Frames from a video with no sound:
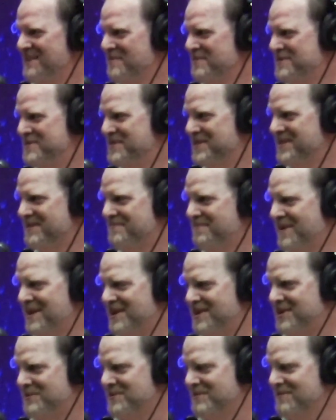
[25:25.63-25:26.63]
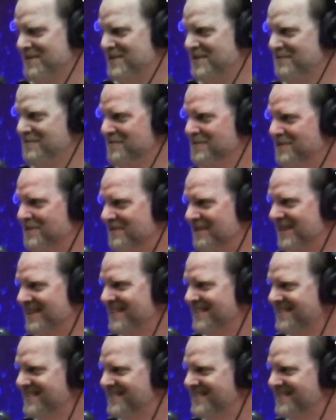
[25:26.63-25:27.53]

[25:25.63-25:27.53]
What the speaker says: then when you get back, you'll be ready to roll, right?